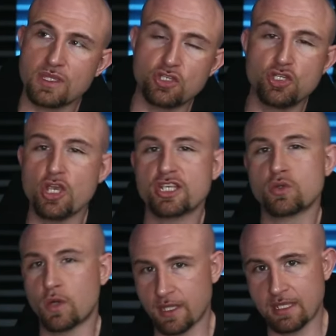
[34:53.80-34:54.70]
just
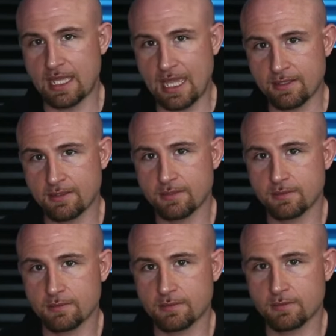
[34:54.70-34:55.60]
wanted the gains,
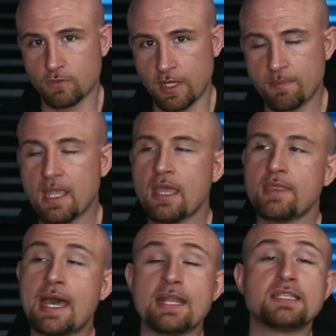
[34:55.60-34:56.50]
right?
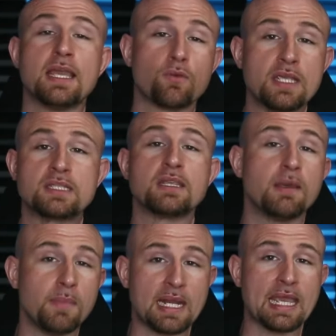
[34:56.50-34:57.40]
That is a reason that
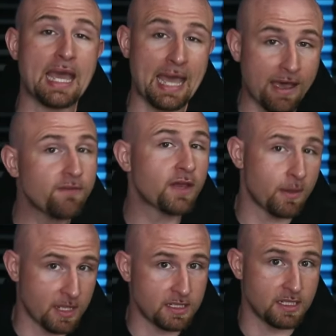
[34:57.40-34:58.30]
many have
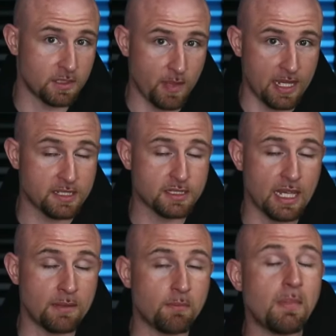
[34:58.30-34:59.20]
come into the space
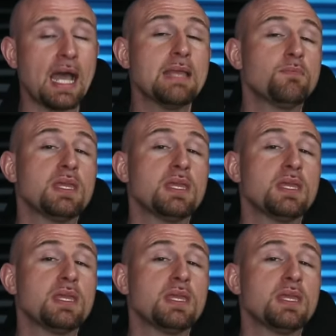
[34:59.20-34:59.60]
and might be